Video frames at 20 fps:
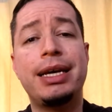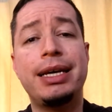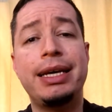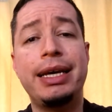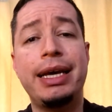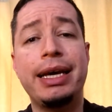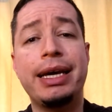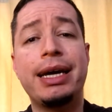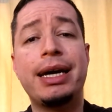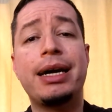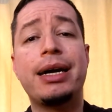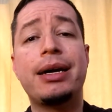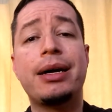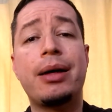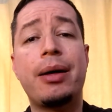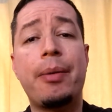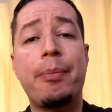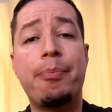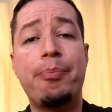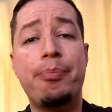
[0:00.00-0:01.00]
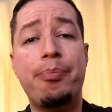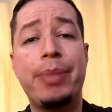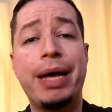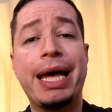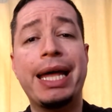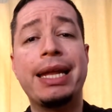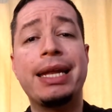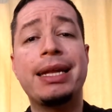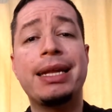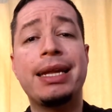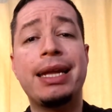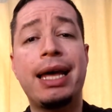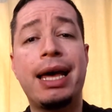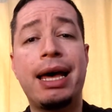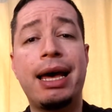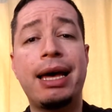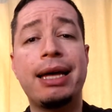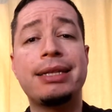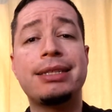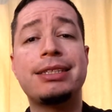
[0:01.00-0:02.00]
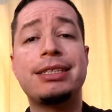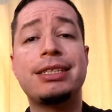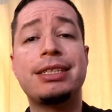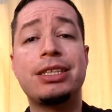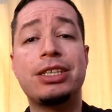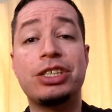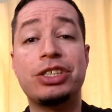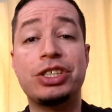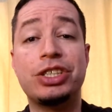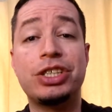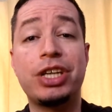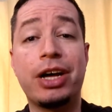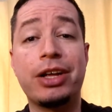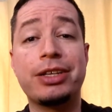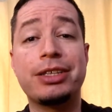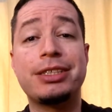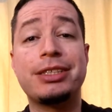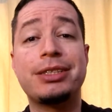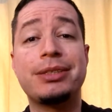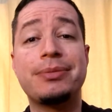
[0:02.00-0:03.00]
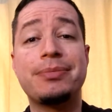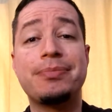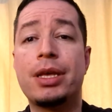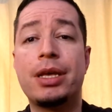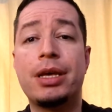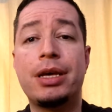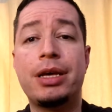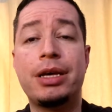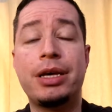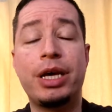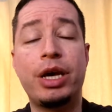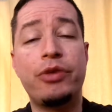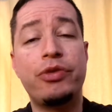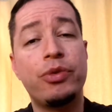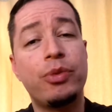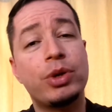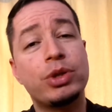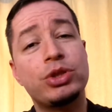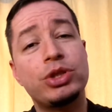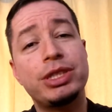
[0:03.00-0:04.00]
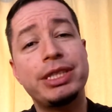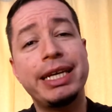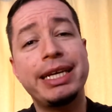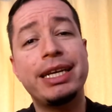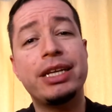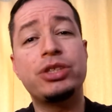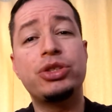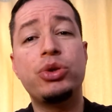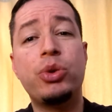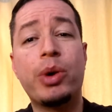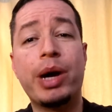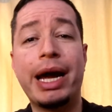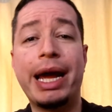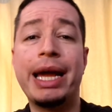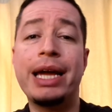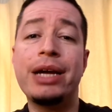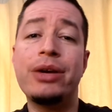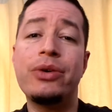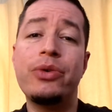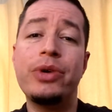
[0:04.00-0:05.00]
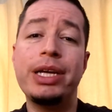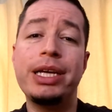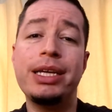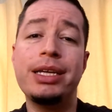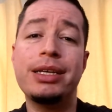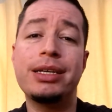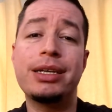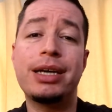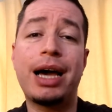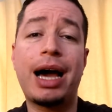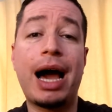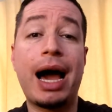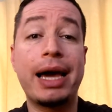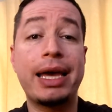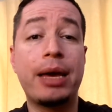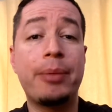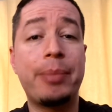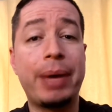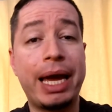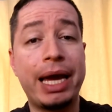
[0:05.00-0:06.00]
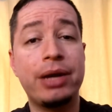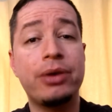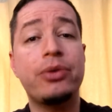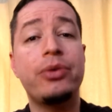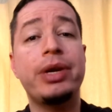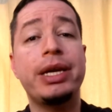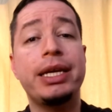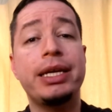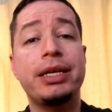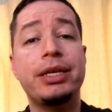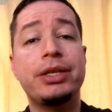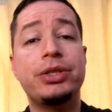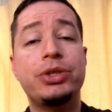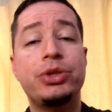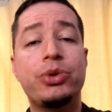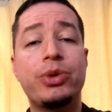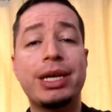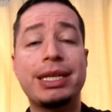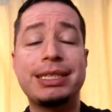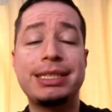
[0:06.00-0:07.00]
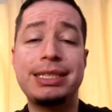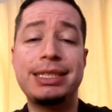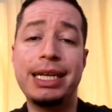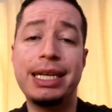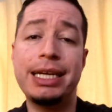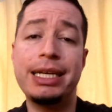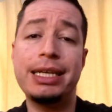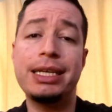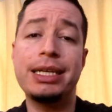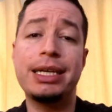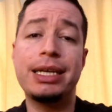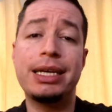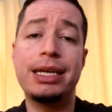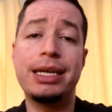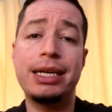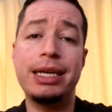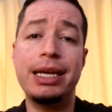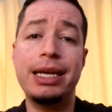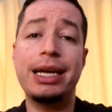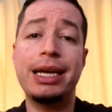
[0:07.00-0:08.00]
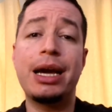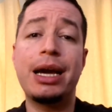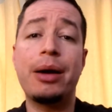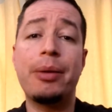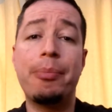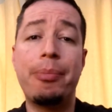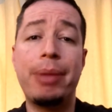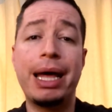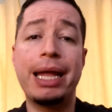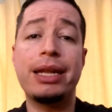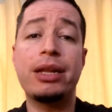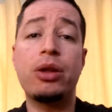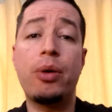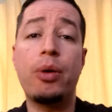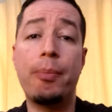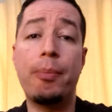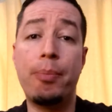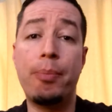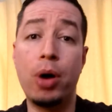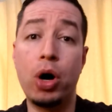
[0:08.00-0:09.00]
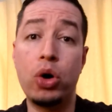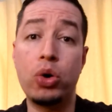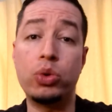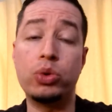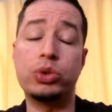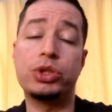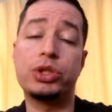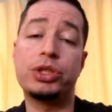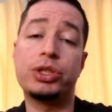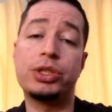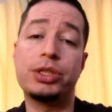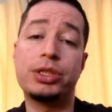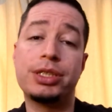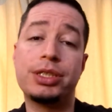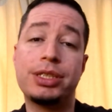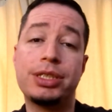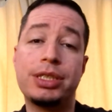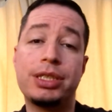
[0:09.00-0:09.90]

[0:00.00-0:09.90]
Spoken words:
Ik ben het zat. If you want to say that you are angry, I am angry, you can say ik ben boos.